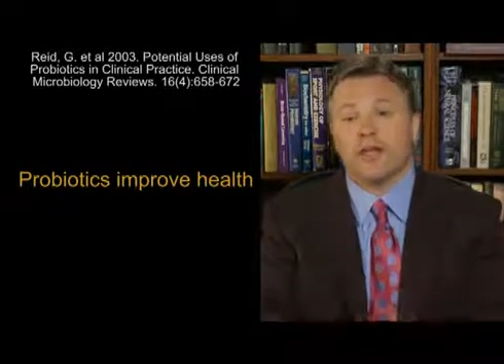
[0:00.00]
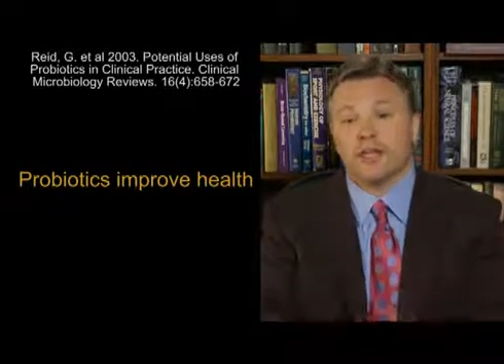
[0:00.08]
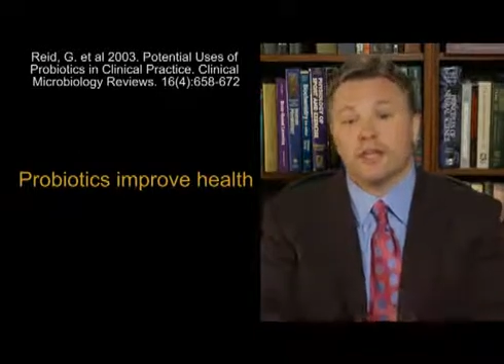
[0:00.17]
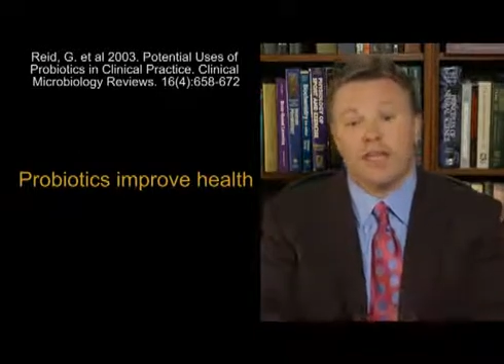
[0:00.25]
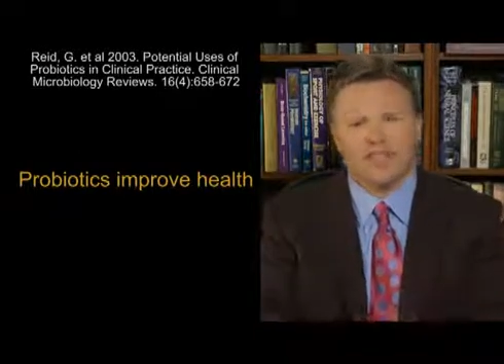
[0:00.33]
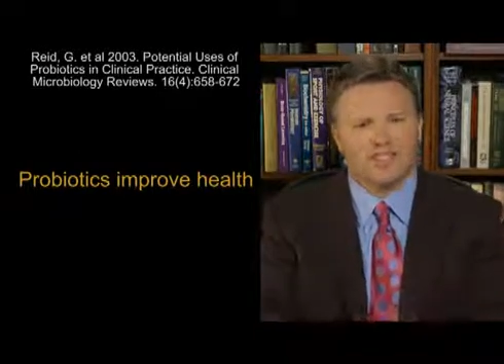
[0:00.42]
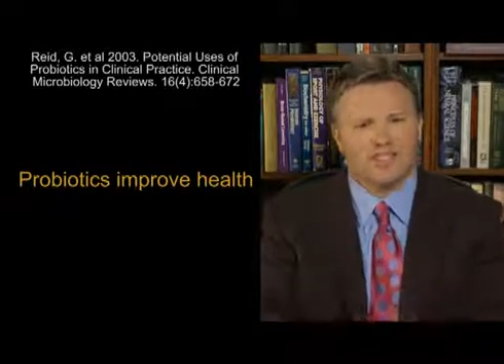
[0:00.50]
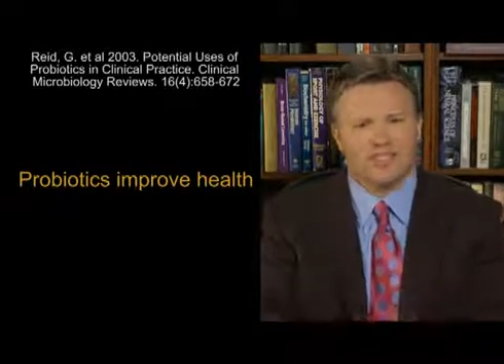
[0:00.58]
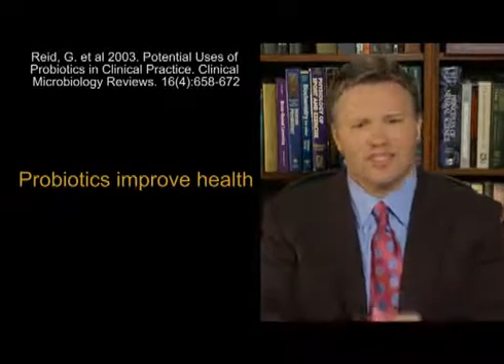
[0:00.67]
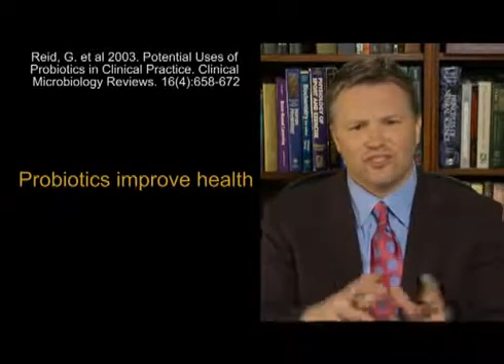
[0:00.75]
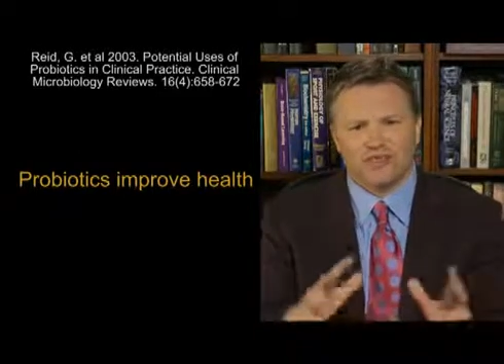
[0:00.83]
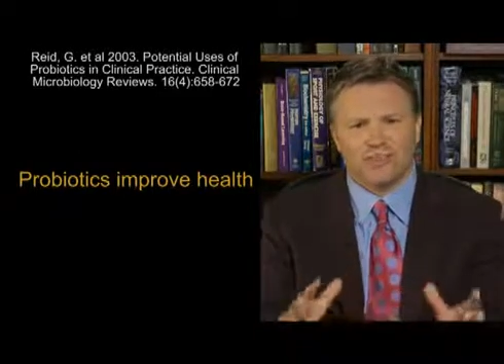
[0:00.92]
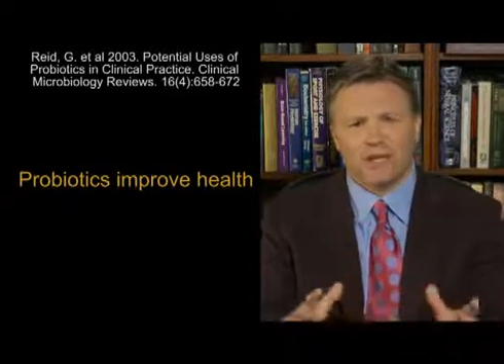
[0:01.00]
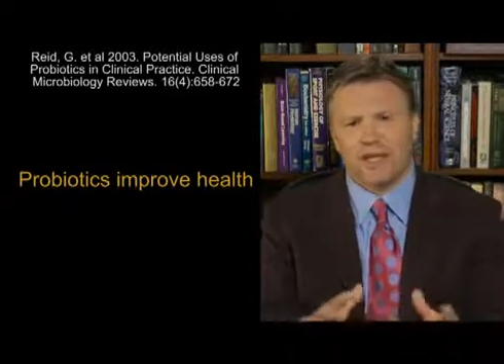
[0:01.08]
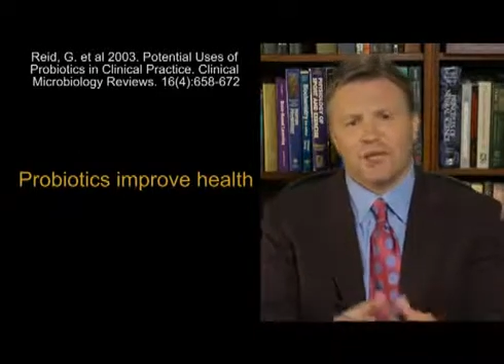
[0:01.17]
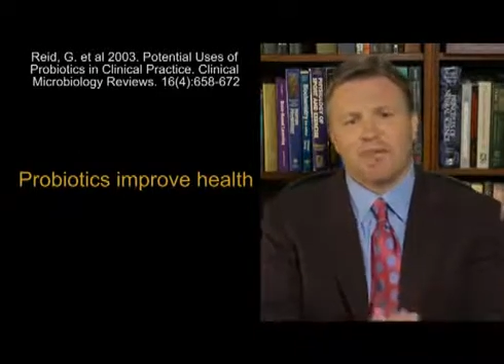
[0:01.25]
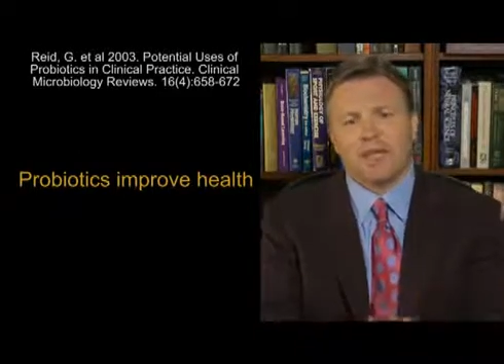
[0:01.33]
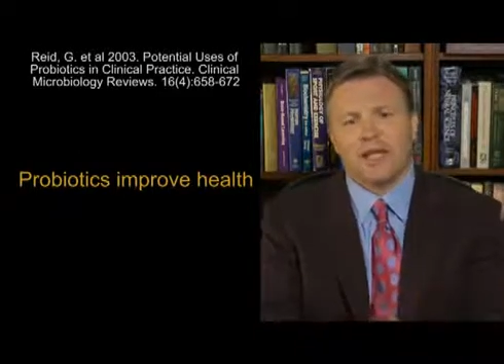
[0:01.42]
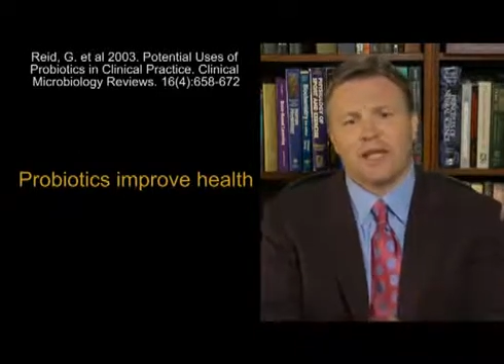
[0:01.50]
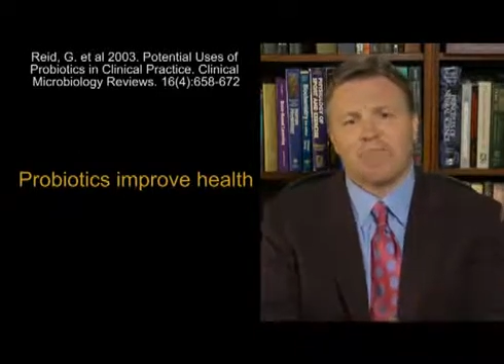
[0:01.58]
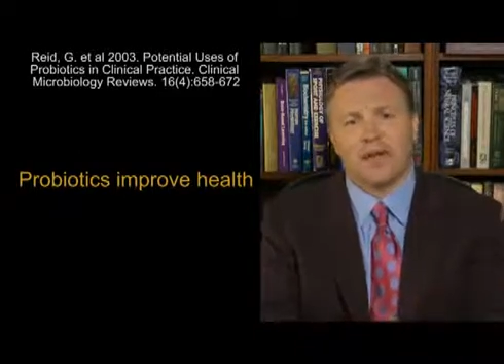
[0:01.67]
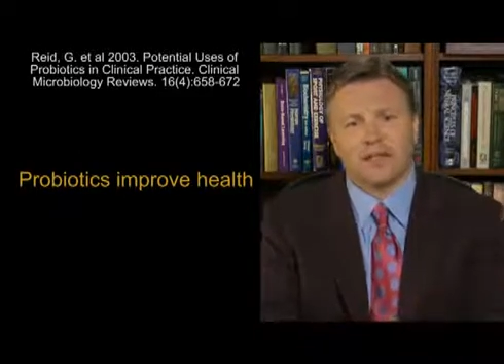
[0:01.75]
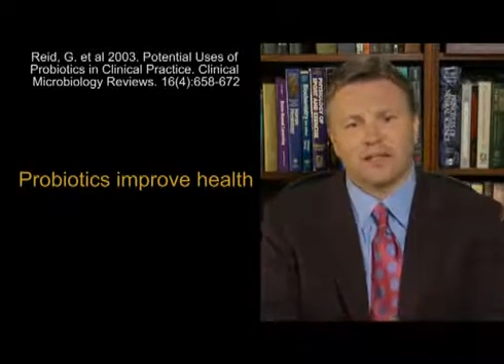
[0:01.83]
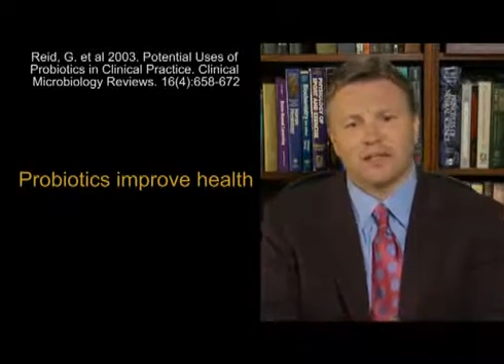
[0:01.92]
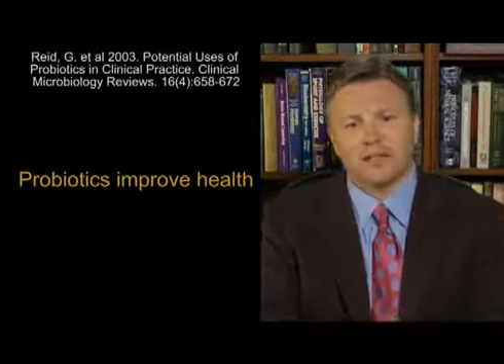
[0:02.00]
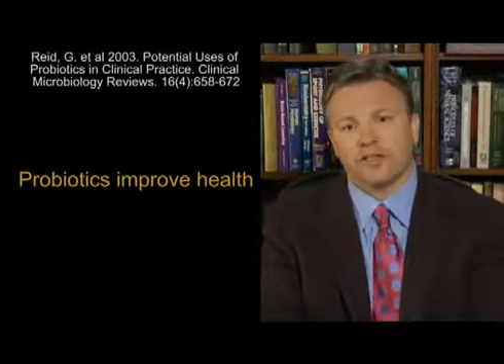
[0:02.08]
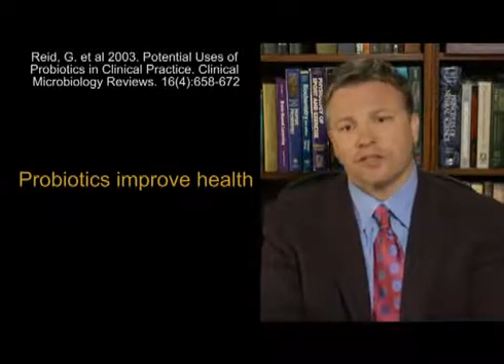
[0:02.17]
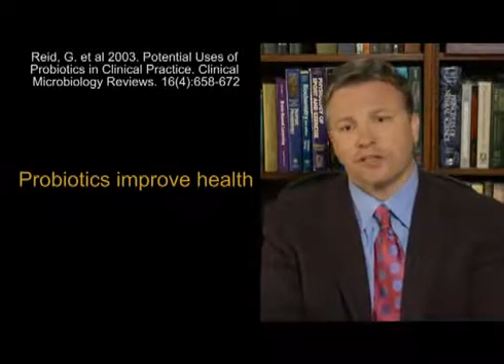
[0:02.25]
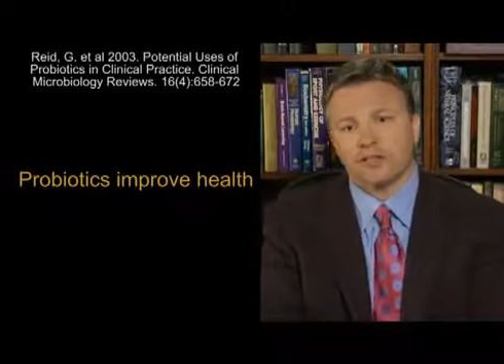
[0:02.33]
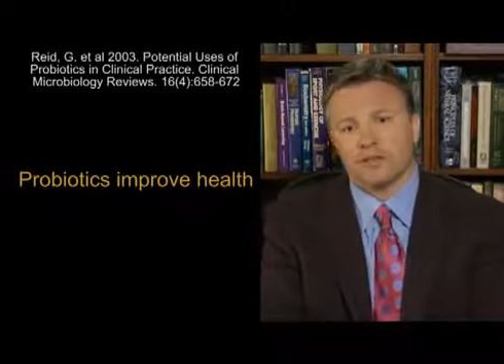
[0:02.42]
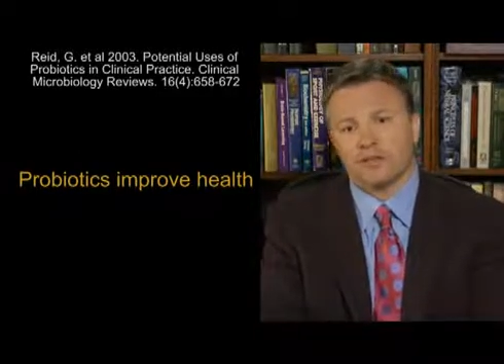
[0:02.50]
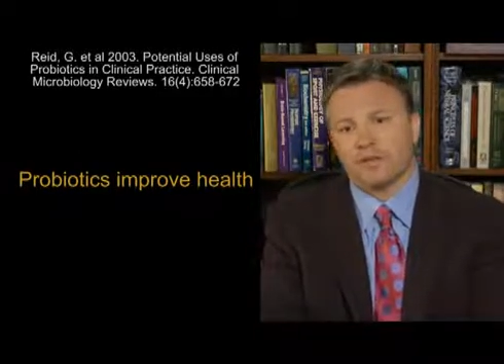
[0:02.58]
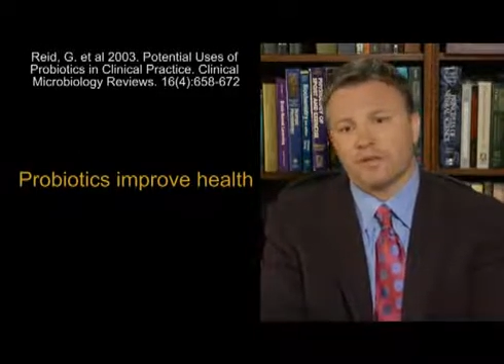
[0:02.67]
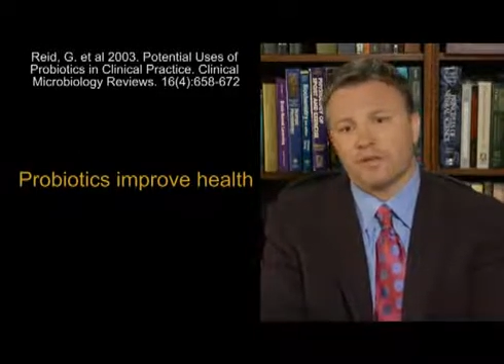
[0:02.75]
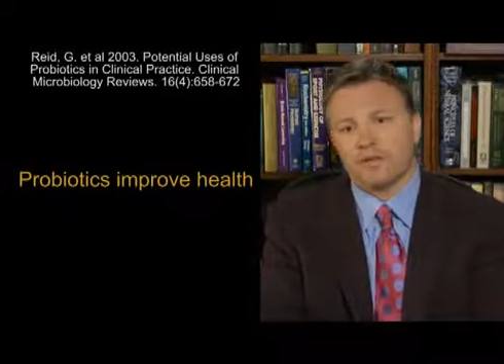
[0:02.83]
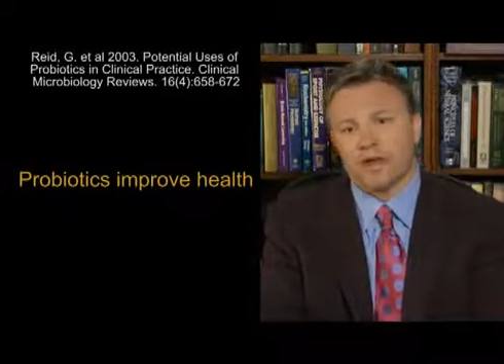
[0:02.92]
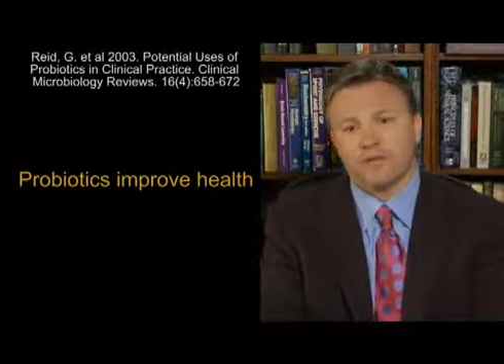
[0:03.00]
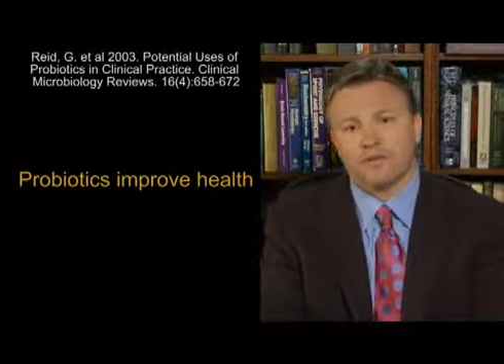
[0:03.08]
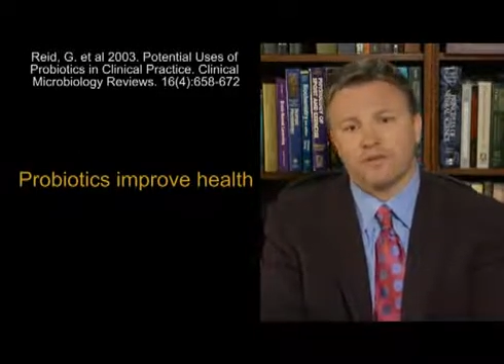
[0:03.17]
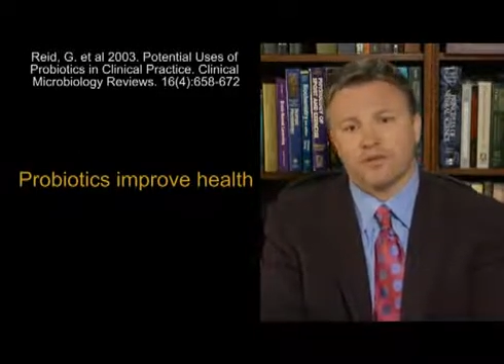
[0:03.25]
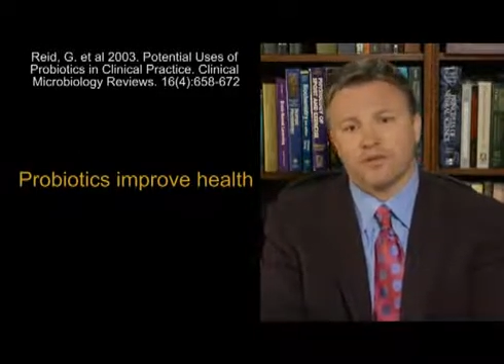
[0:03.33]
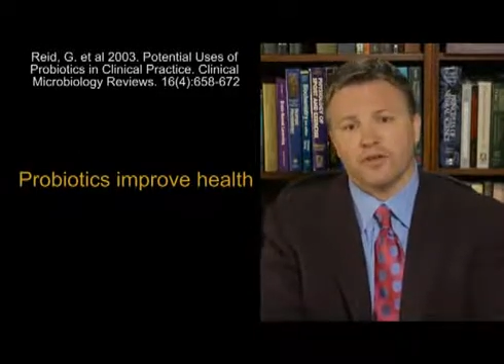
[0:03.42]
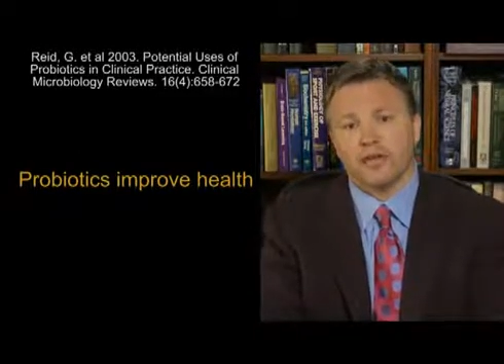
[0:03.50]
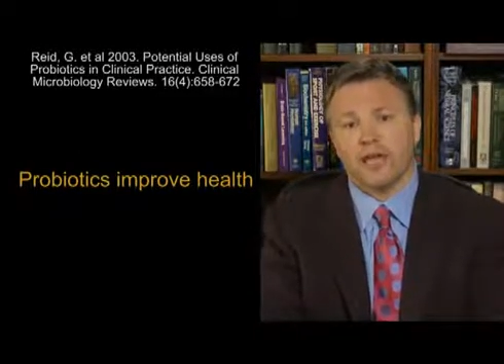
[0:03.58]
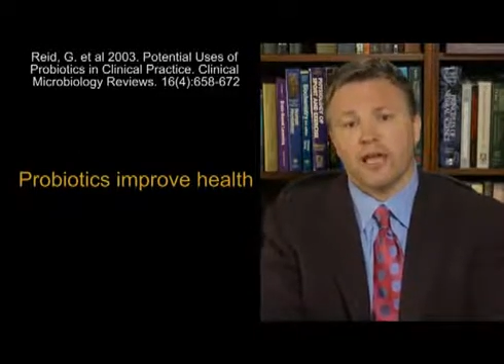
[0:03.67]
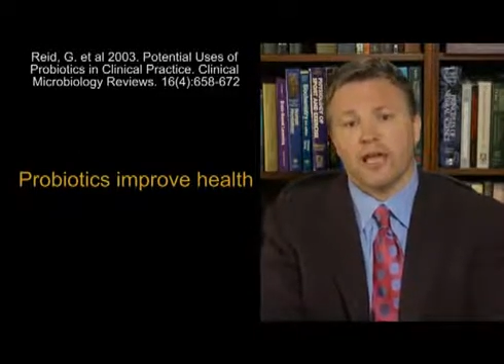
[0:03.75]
You can't just consume any bacteria and assume it's going to be healthy for you.